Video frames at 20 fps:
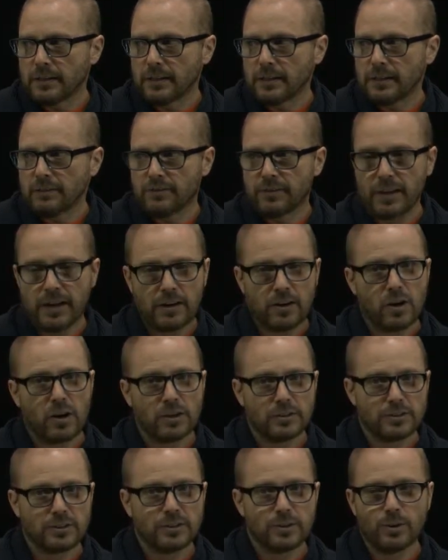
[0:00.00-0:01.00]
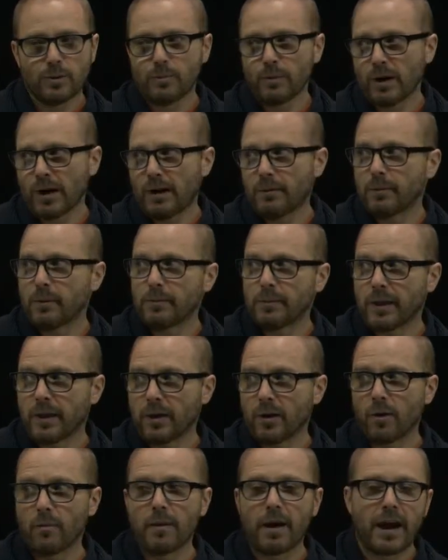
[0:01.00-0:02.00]
If that causes you a problem, then
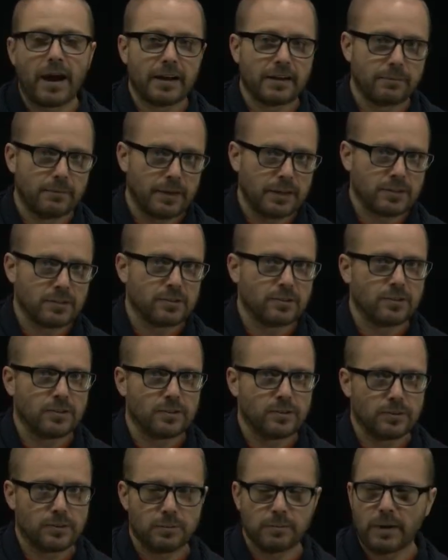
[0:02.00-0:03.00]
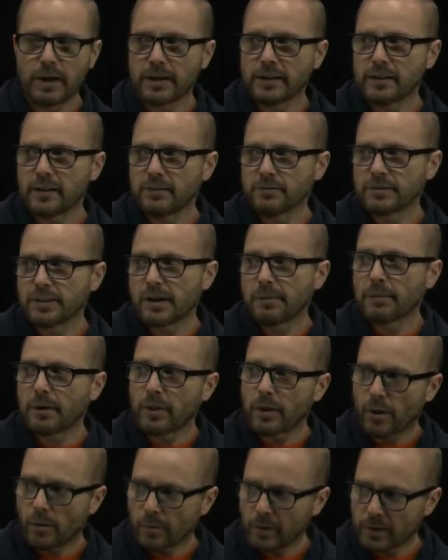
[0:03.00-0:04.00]
go back, make sure you spend enough time on
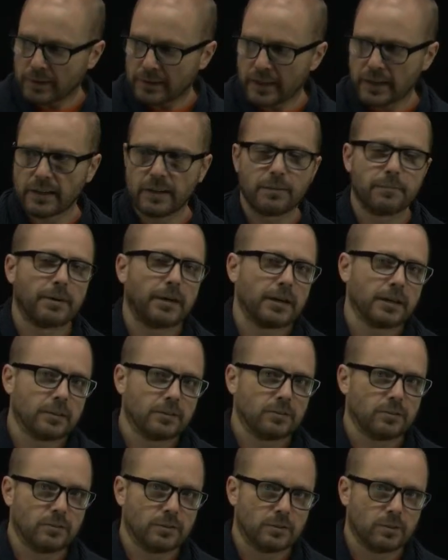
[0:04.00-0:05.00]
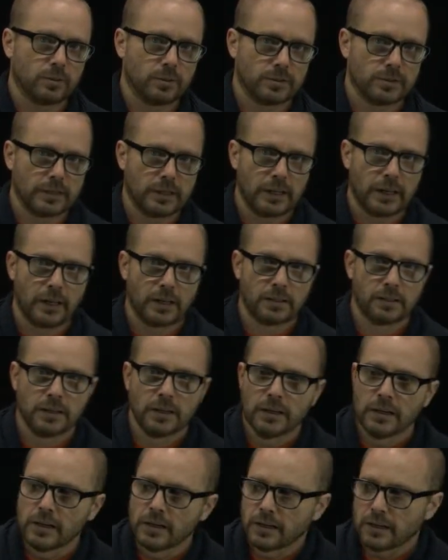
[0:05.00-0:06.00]
the homework, then come back and do the quiz again.
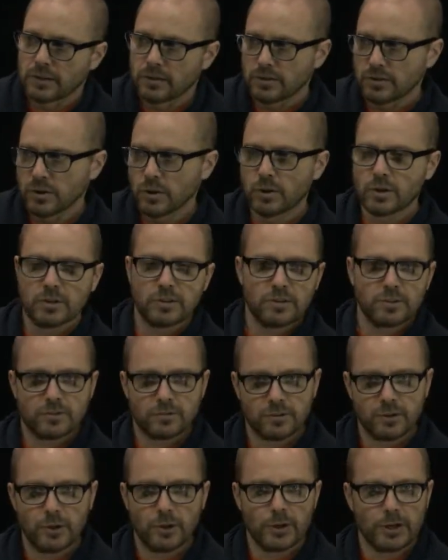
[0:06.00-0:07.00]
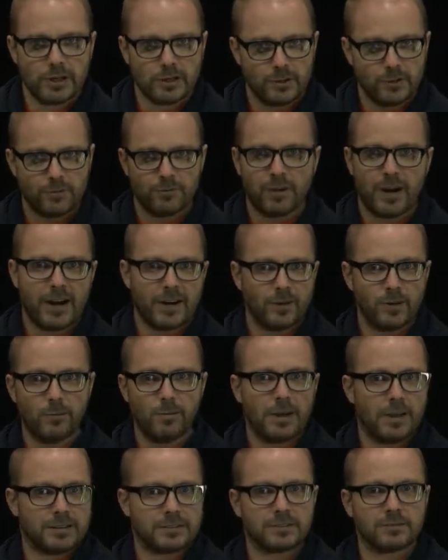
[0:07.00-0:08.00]
Because you can just turn in your final
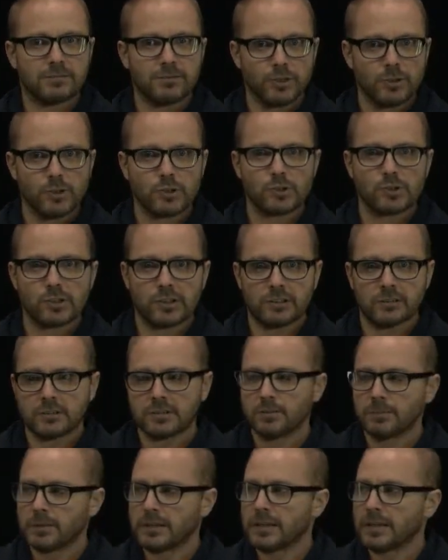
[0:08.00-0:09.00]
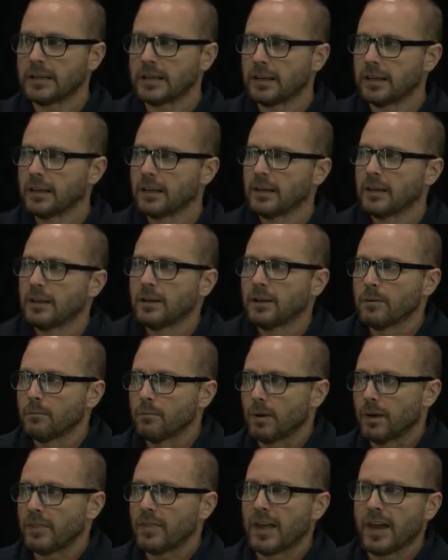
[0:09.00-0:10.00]
best version to me,
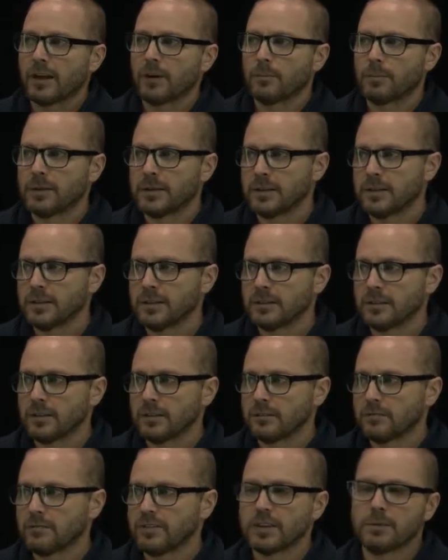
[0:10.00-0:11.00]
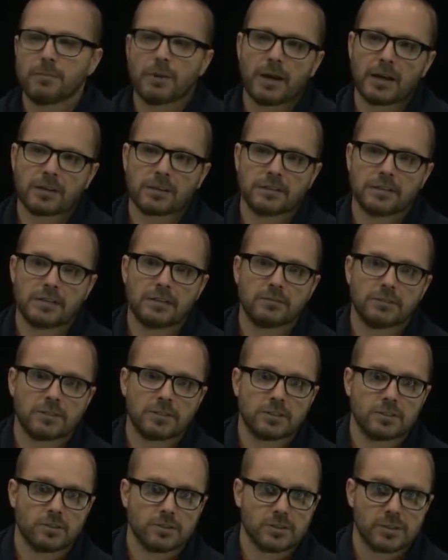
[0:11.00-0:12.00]
but that'll be feedback even
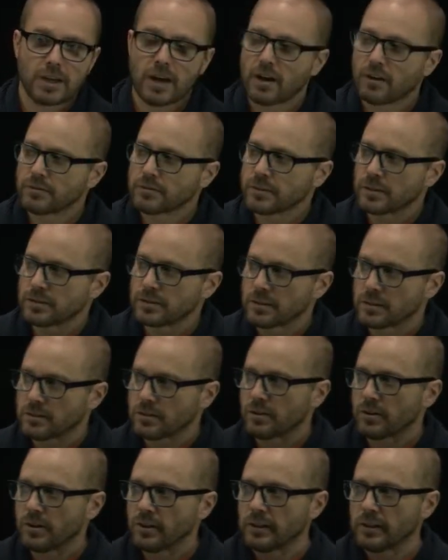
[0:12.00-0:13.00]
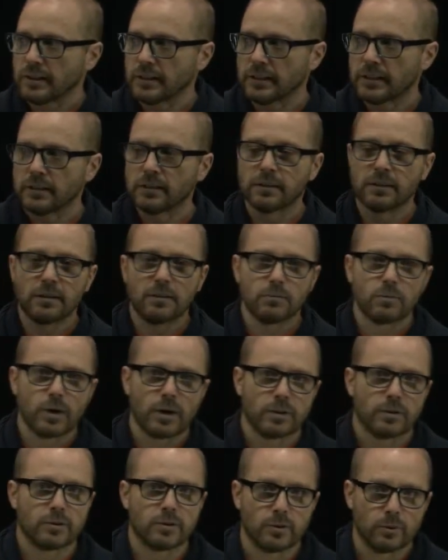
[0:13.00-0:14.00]
to yourself just internally of
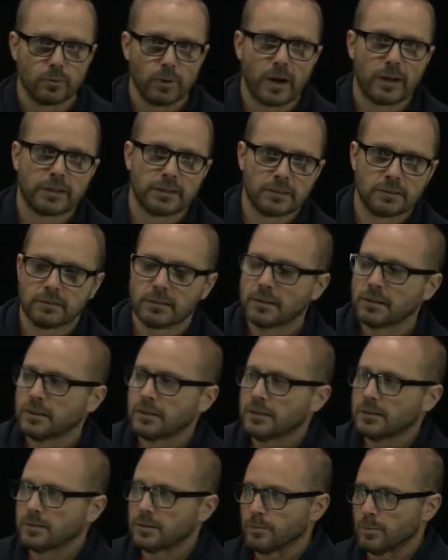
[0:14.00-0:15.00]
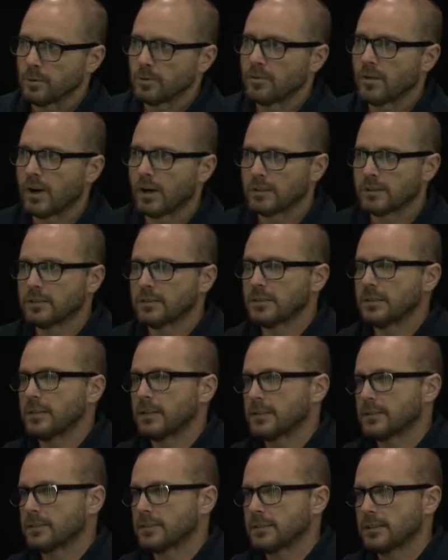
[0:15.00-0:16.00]
whether you're ready to move on to the
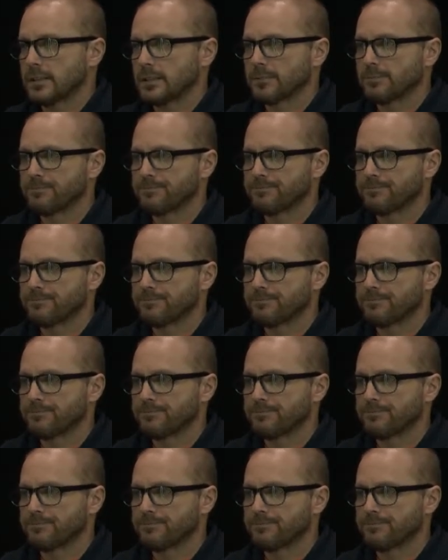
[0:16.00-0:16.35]
next thing.